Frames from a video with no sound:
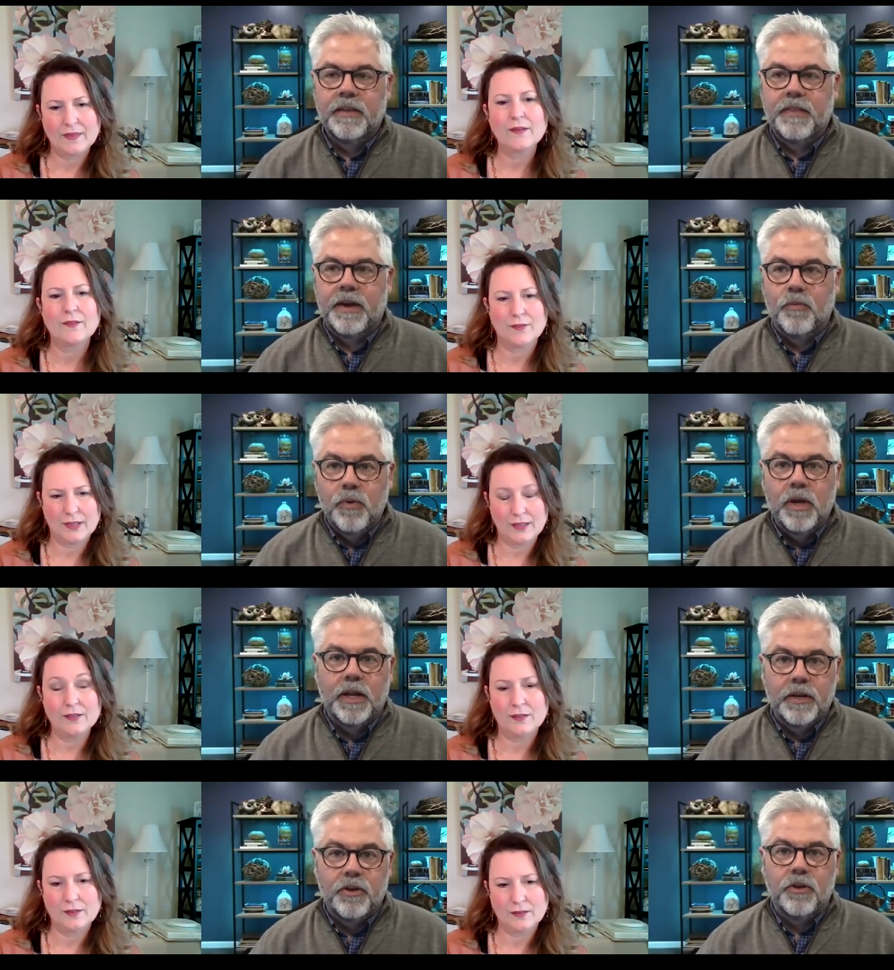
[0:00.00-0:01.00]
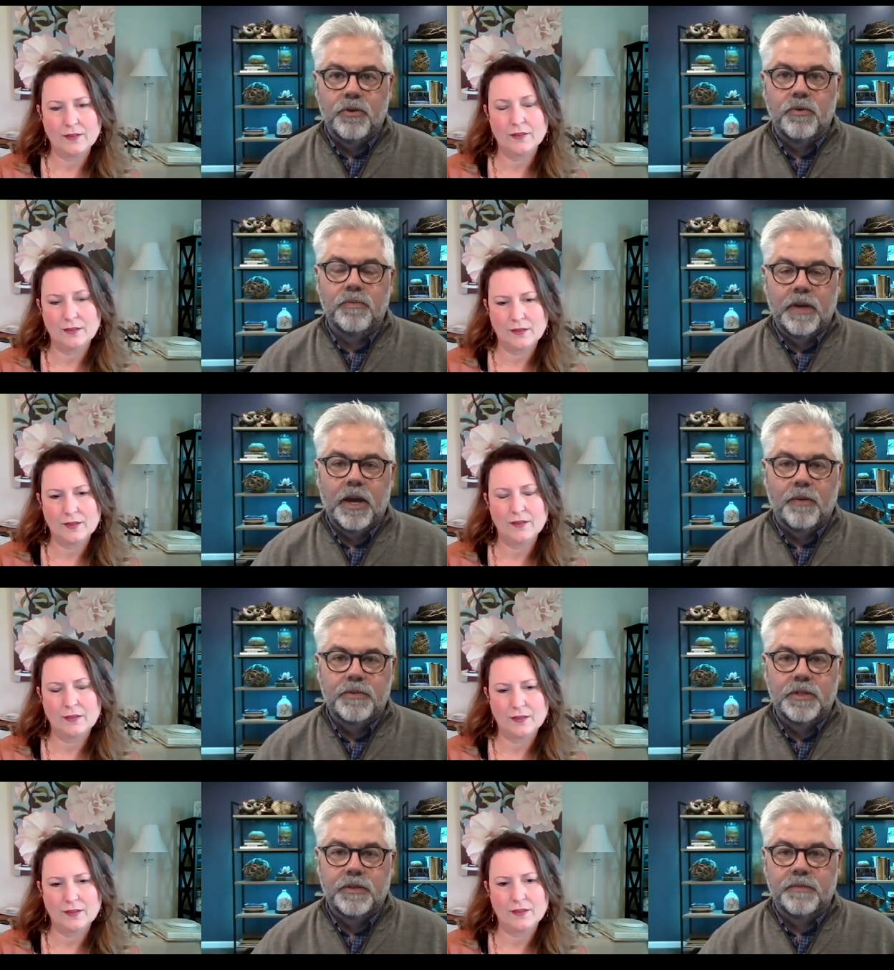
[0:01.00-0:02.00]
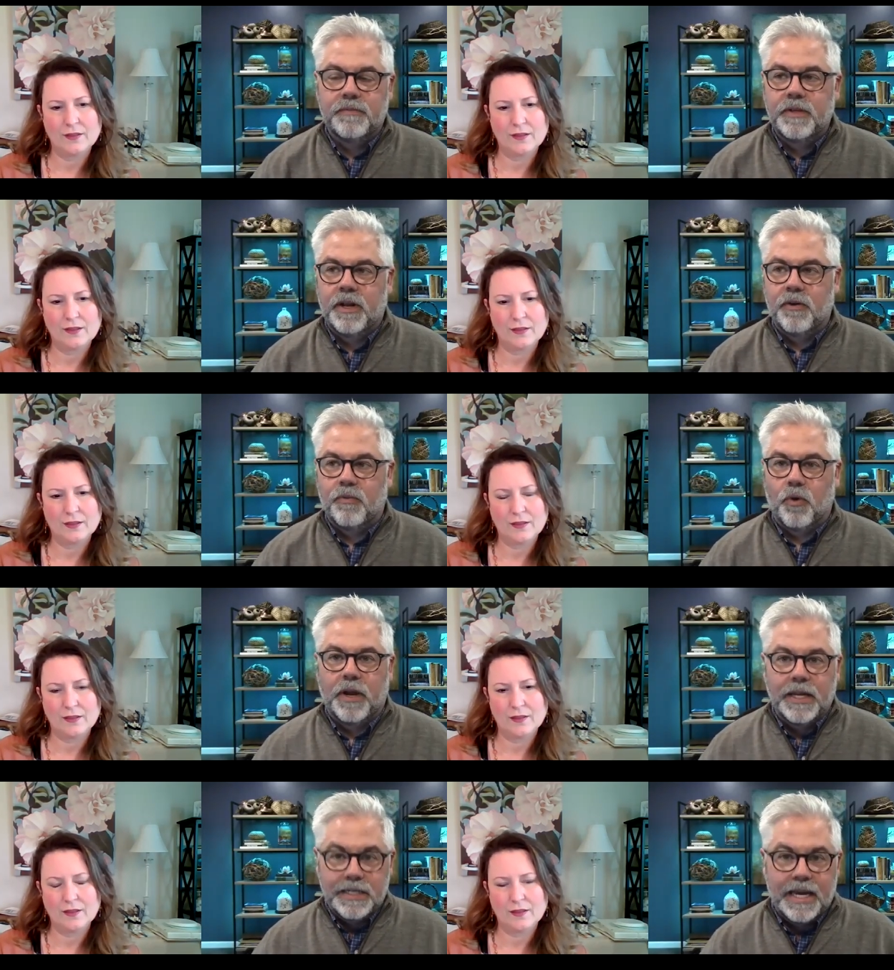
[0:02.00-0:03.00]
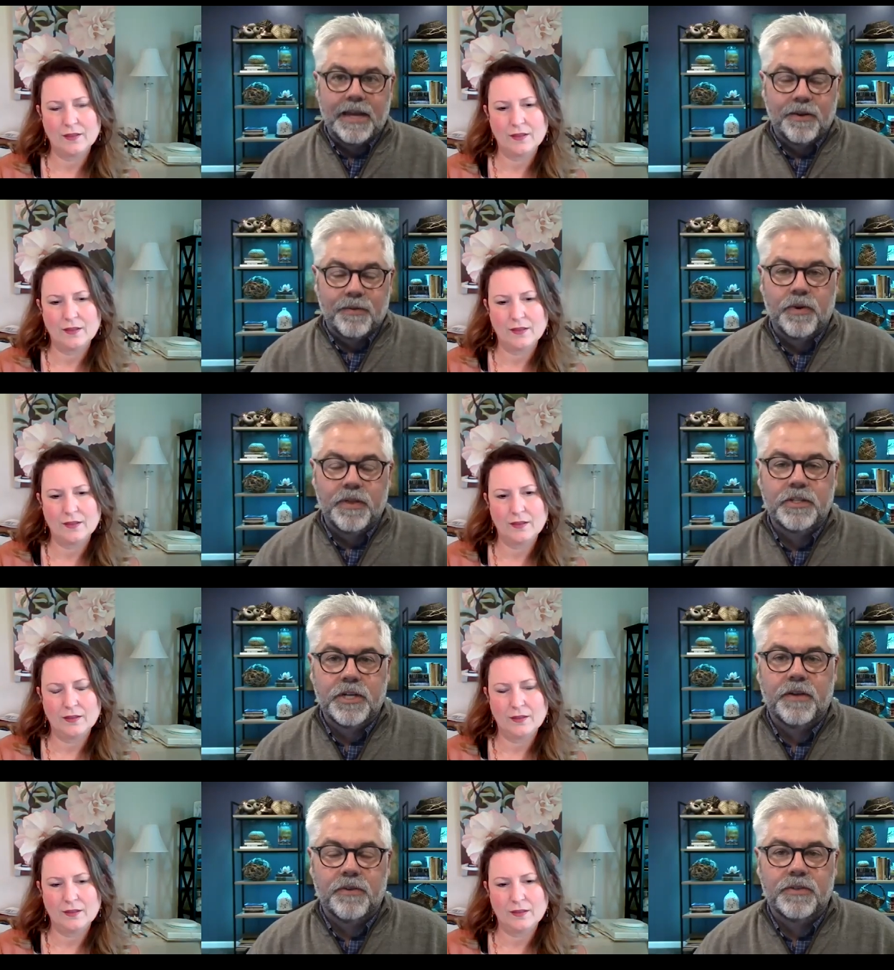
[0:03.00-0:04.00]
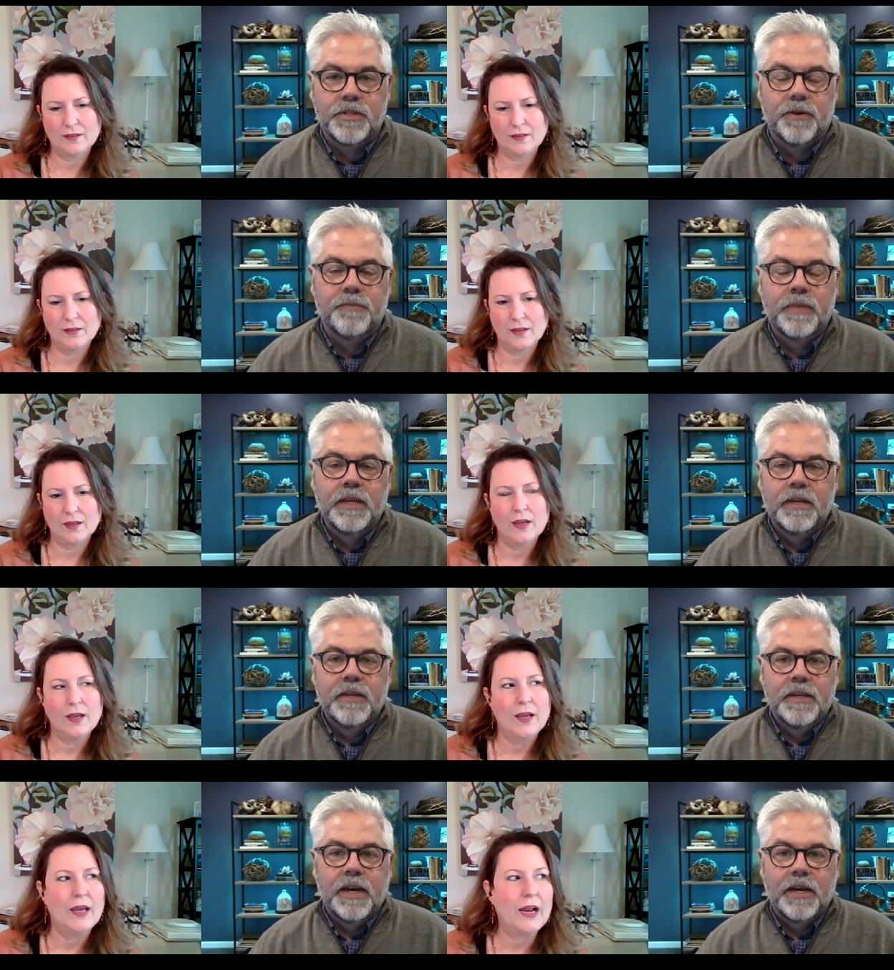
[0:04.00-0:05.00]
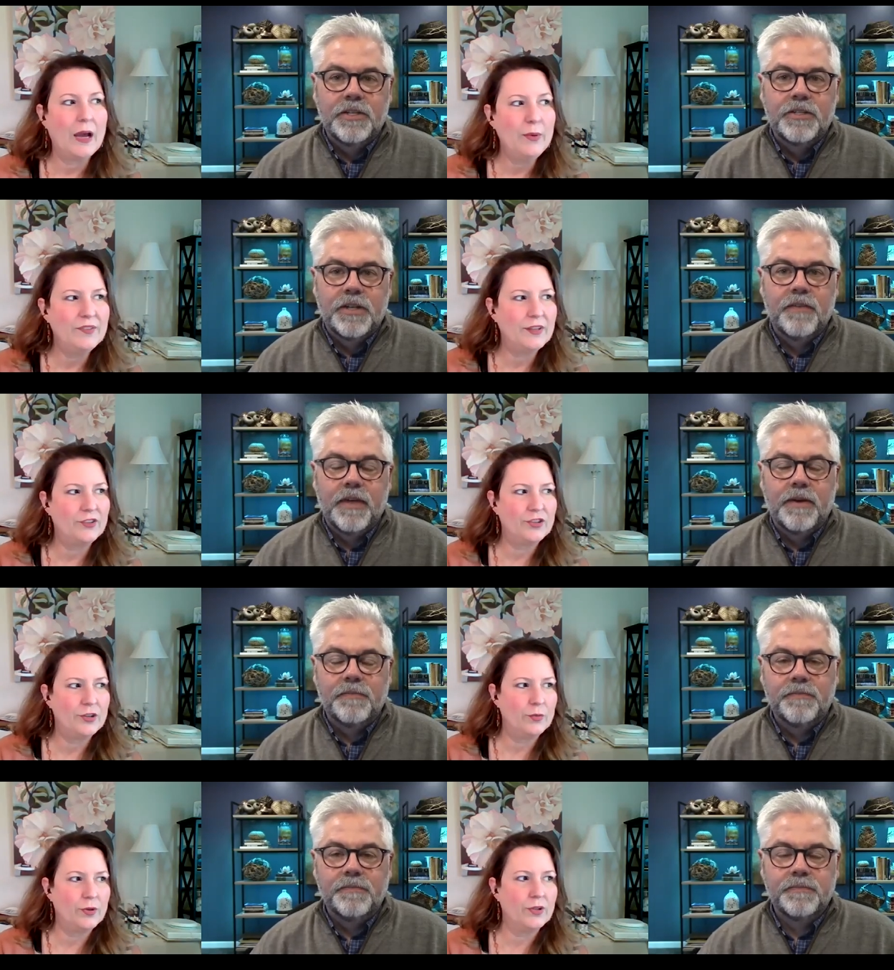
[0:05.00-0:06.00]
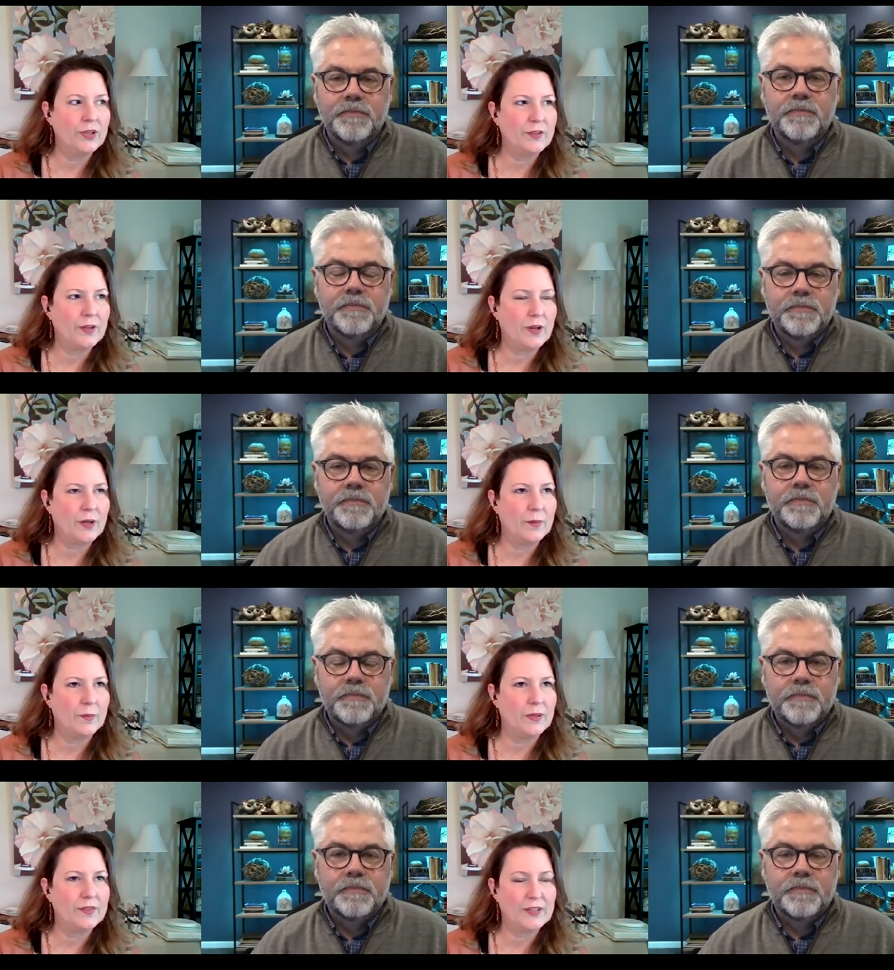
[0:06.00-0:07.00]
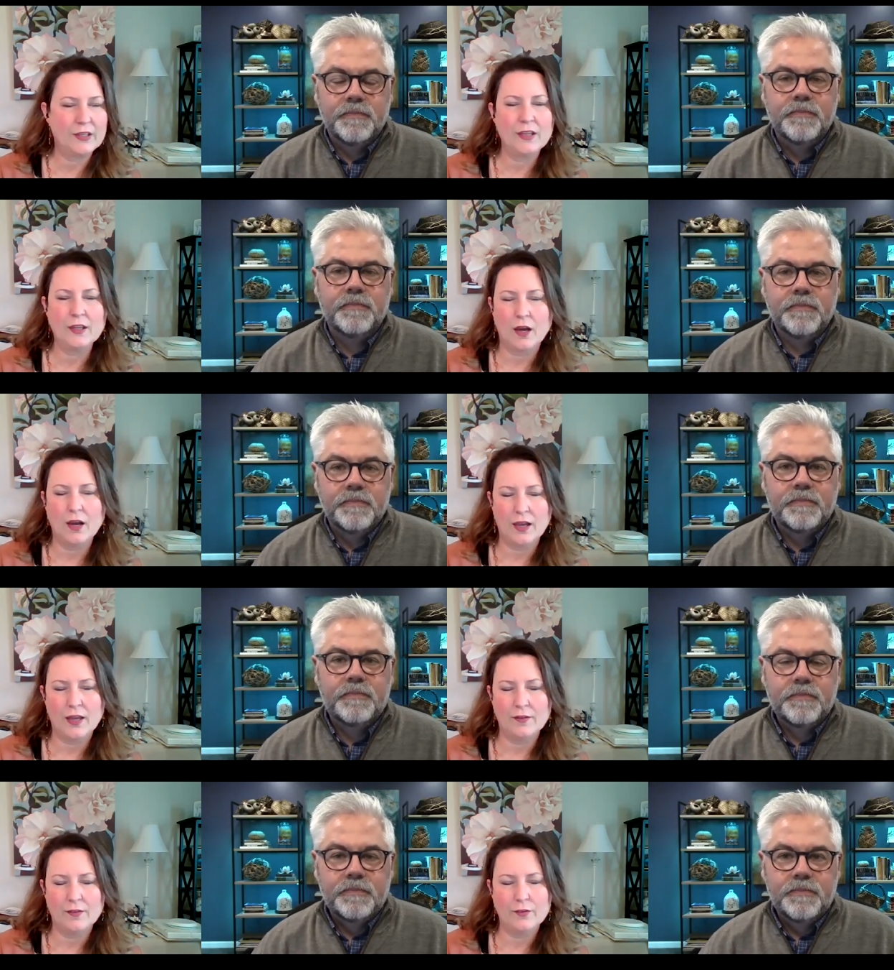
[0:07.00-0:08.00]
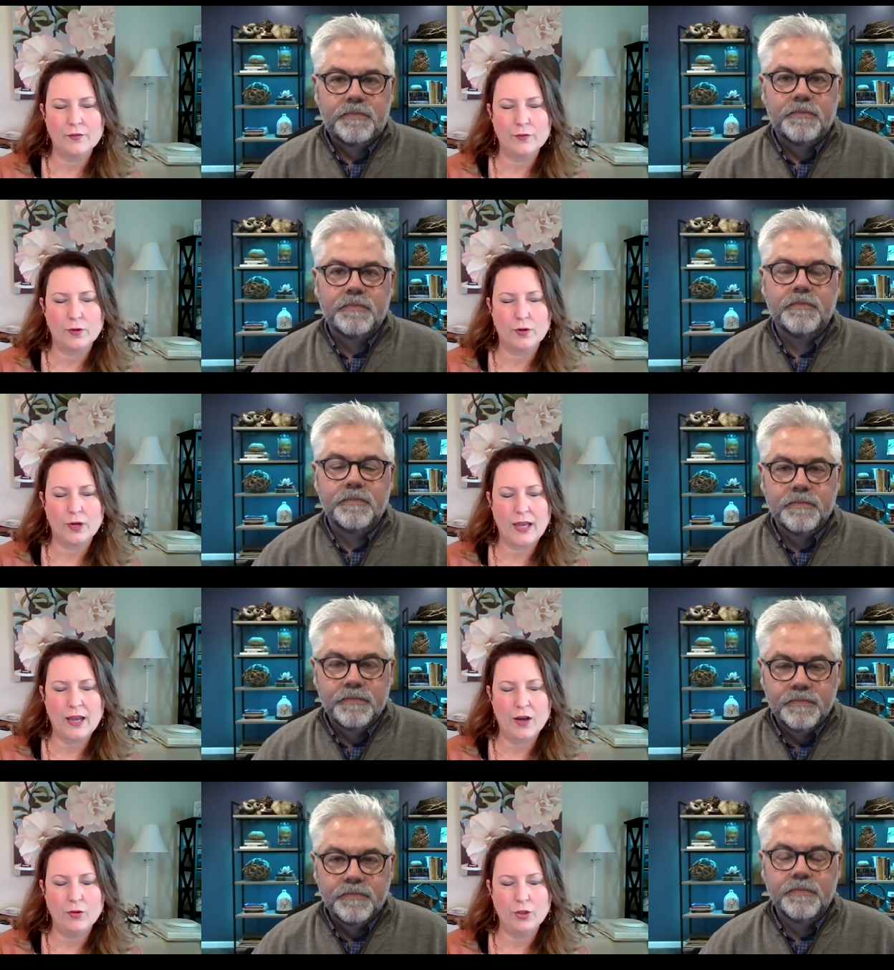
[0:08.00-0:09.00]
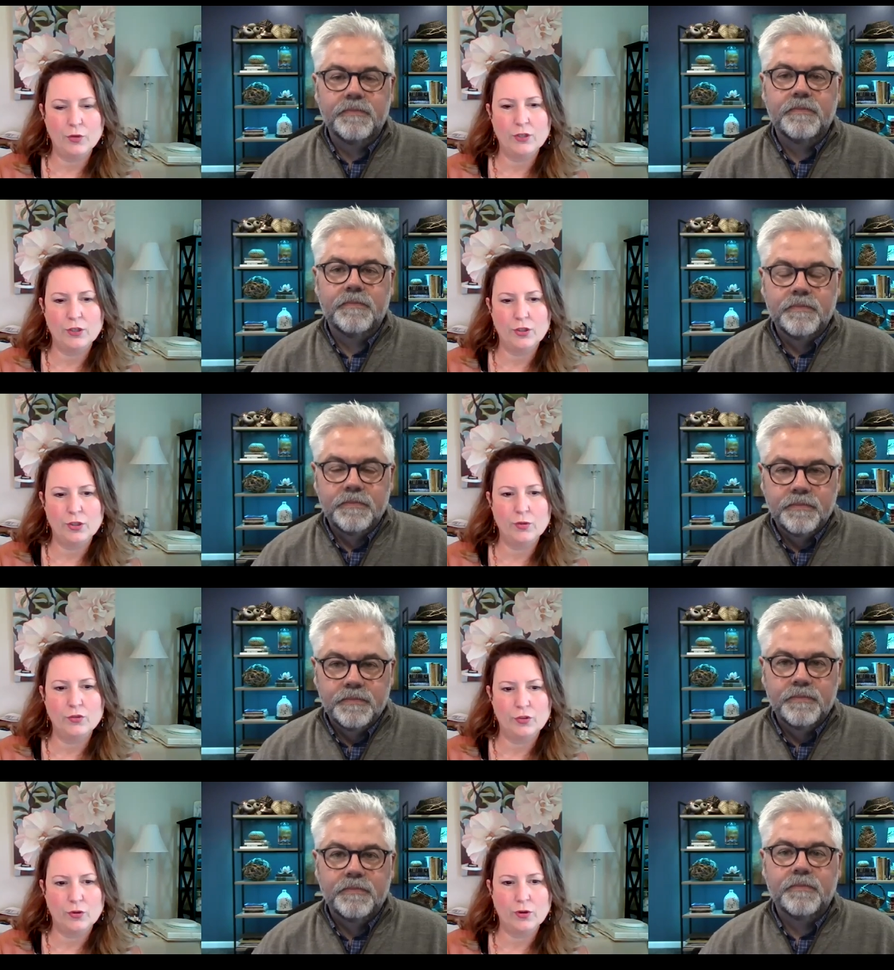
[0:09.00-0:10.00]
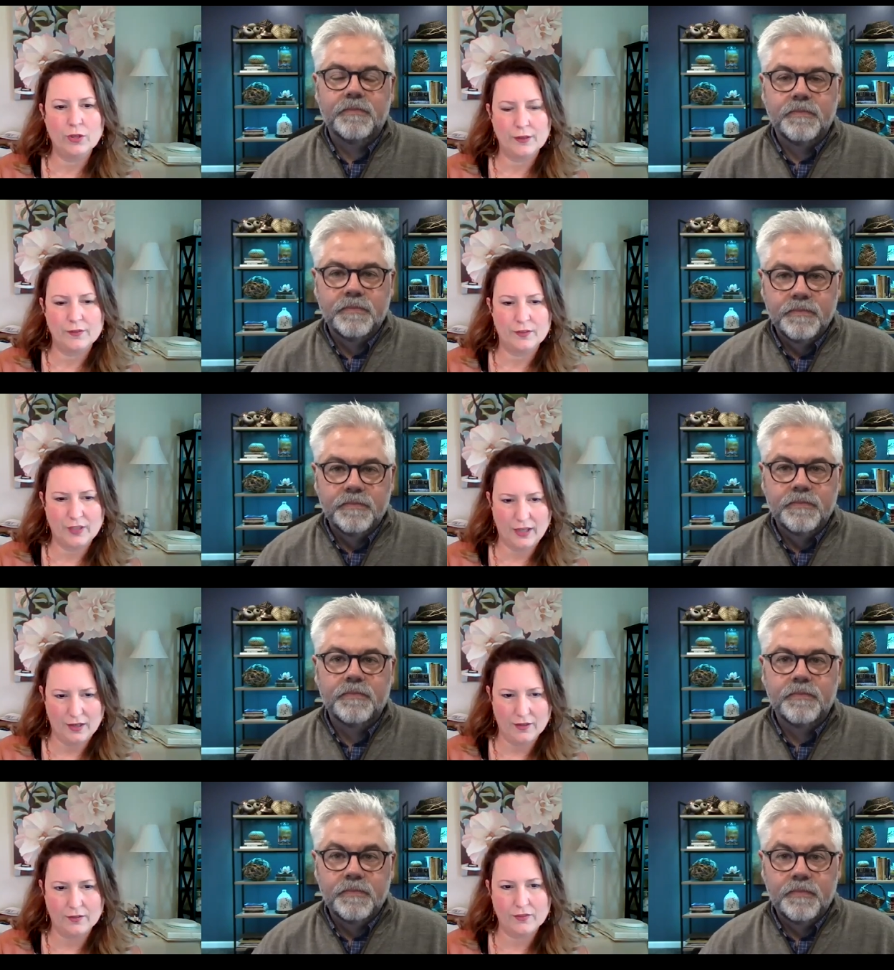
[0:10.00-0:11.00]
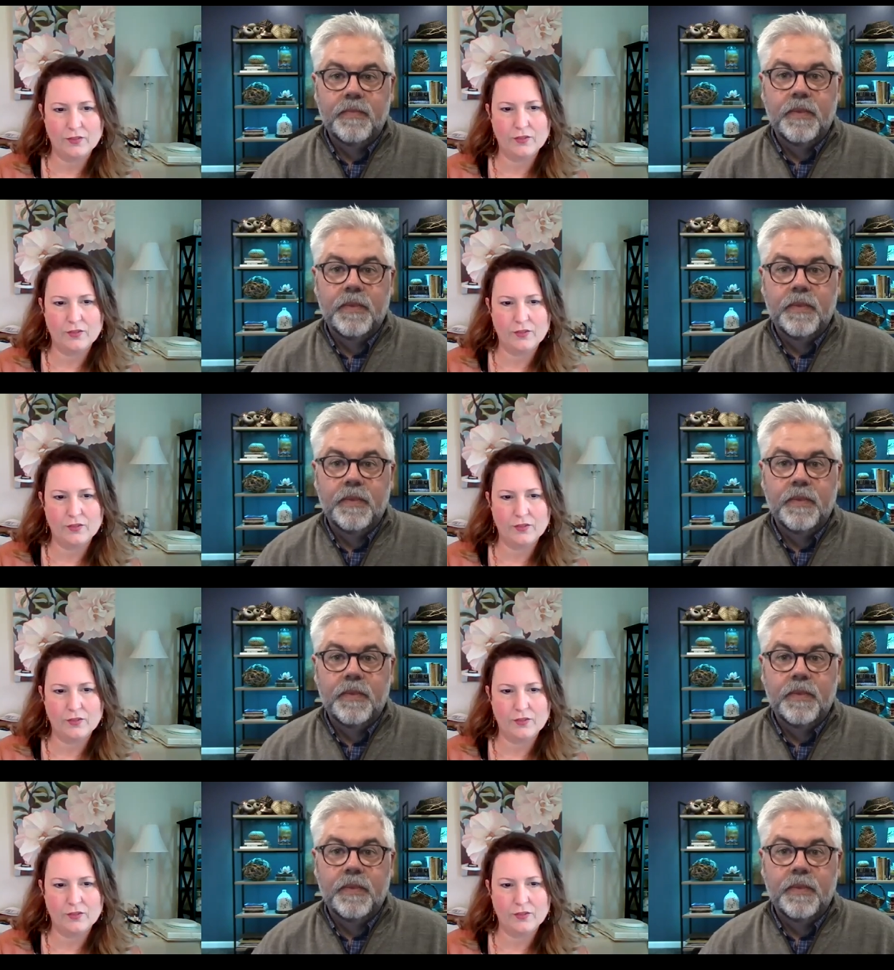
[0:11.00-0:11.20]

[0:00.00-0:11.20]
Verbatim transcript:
Speaker 1: they really do help to you know work in tandem with each other. So, I just, and I would
Speaker 2: say too, really um, seeking God for how you can use your gifts and talents.